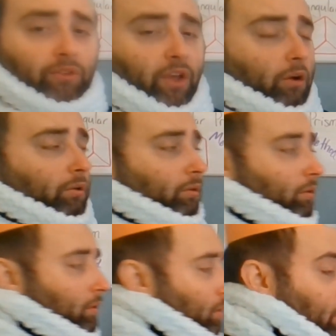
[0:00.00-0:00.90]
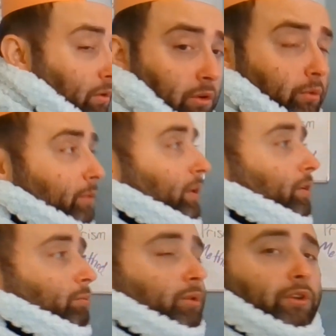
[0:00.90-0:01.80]
So, where am I
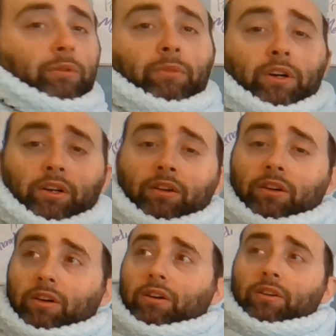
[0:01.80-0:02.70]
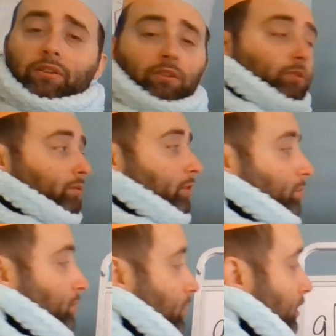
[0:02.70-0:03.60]
going to put my... I'll put it